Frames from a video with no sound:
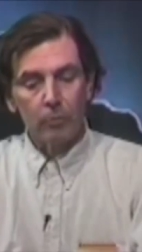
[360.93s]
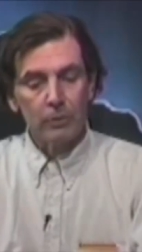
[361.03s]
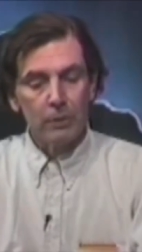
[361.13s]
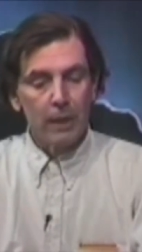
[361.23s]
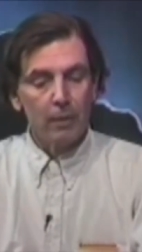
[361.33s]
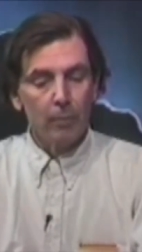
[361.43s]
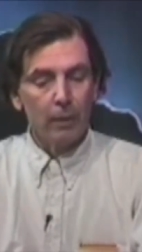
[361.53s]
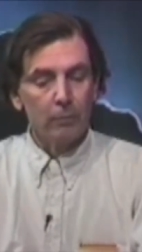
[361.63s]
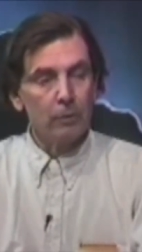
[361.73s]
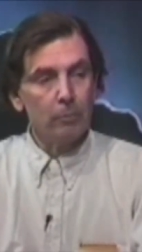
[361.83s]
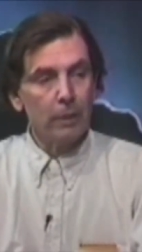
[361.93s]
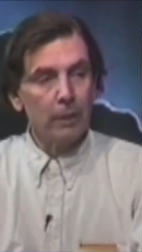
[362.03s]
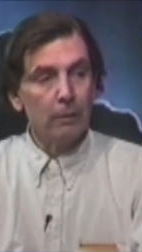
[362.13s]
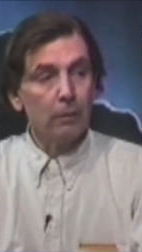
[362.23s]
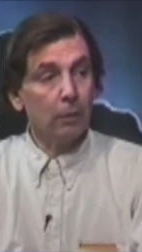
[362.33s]
it was tantamount to
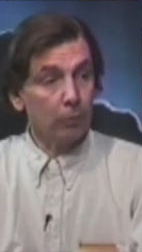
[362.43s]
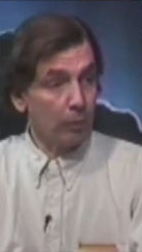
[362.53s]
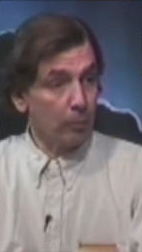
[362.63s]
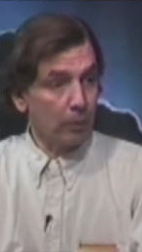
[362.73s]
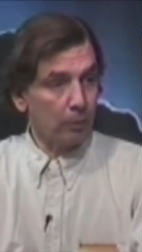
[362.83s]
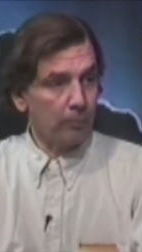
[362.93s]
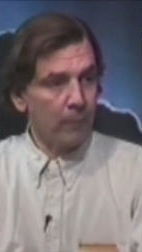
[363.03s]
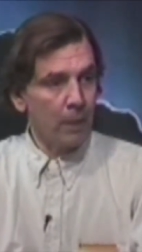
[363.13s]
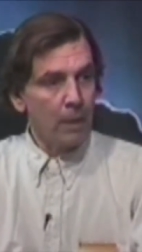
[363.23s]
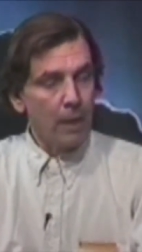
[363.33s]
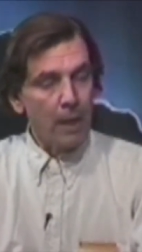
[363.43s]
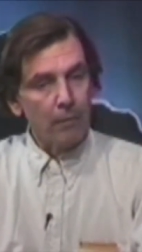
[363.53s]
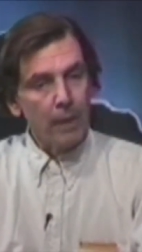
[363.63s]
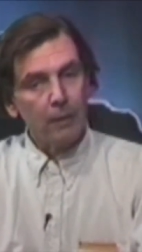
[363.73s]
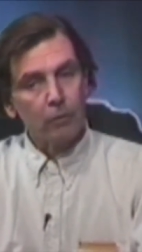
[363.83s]
being a criminal.
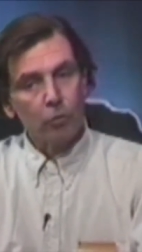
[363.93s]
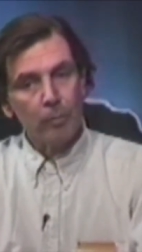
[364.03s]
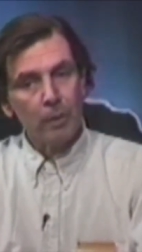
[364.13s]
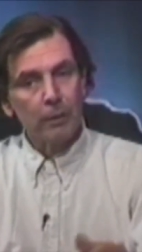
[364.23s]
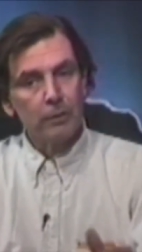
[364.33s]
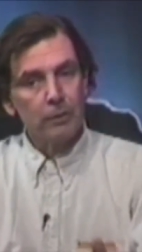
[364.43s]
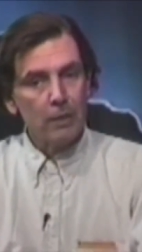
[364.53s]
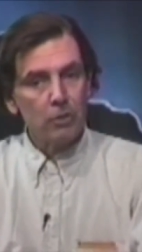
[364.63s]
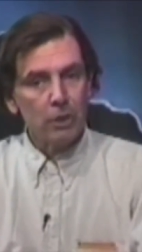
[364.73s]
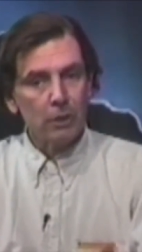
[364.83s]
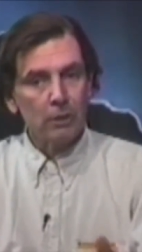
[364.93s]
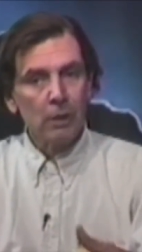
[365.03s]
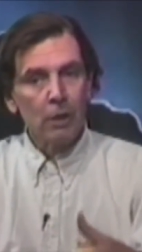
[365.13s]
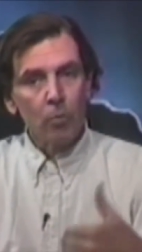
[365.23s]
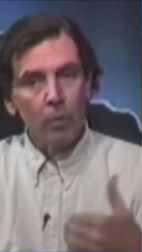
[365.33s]
And that criminalization
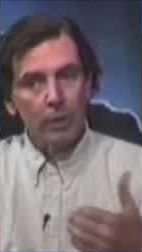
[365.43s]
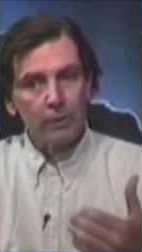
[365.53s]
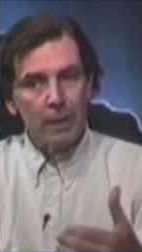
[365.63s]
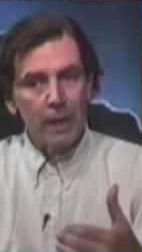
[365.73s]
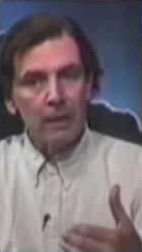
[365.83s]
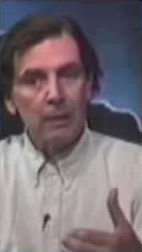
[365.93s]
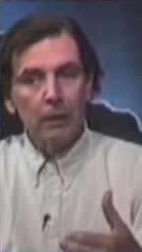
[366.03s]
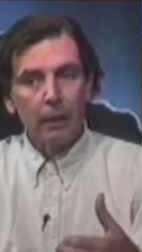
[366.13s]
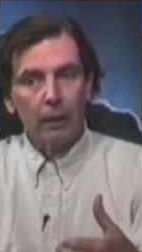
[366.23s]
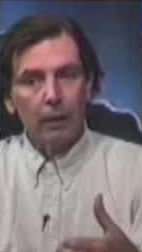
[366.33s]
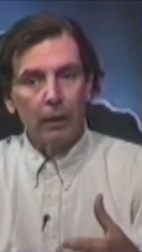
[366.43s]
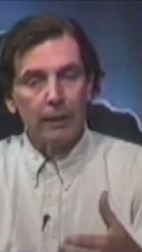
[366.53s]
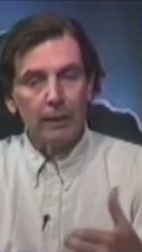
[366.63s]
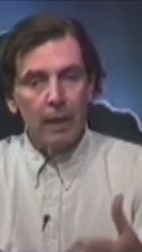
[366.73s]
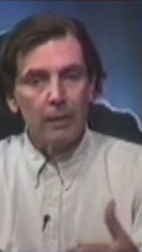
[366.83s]
was then
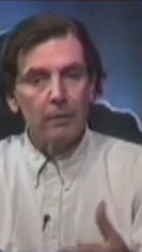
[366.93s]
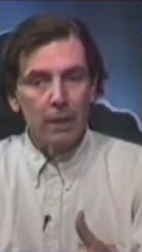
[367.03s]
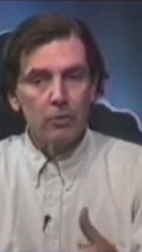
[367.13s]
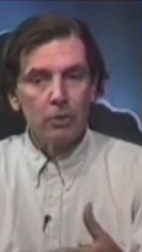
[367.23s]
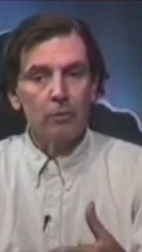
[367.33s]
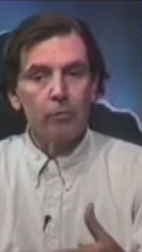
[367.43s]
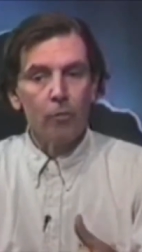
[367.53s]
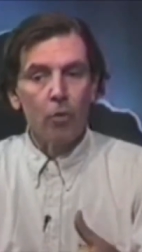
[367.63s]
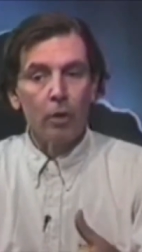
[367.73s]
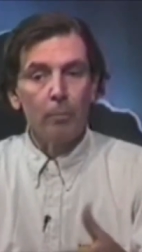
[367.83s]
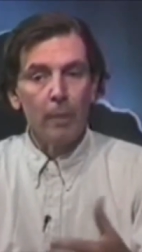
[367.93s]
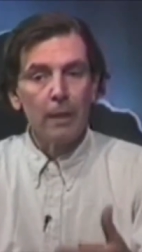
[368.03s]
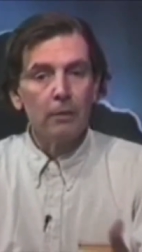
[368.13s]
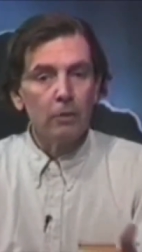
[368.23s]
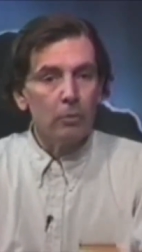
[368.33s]
a connotation for
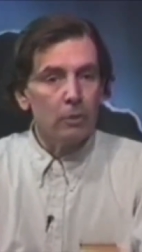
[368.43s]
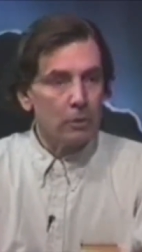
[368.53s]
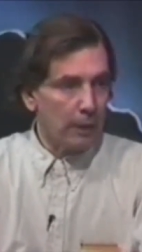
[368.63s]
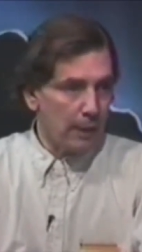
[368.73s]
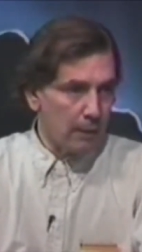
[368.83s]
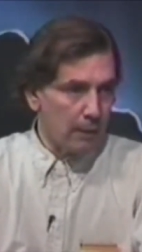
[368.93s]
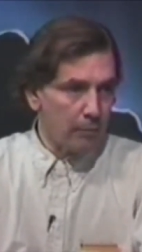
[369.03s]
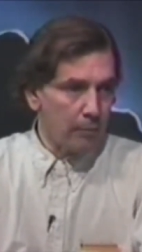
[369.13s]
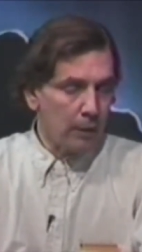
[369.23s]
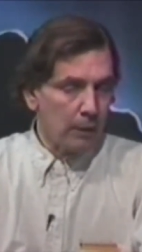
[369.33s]
making you a slave.